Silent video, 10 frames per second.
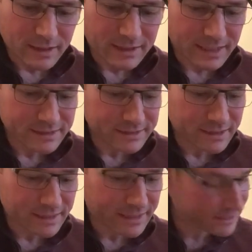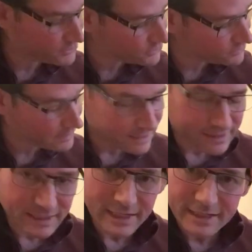Gassan Sadakazu at
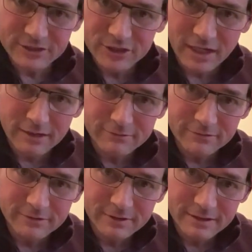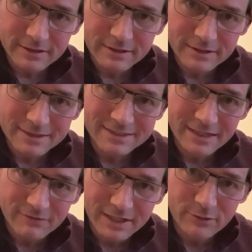the age of
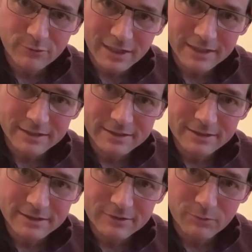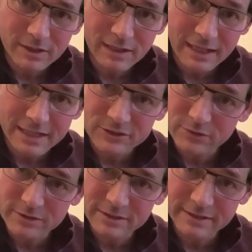73. One of the last
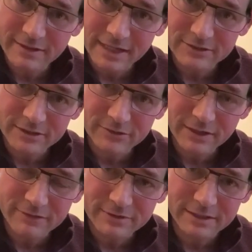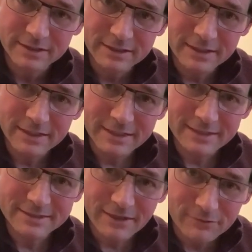swords that he actually crafted.
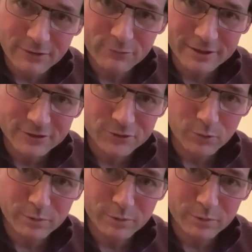73 years old.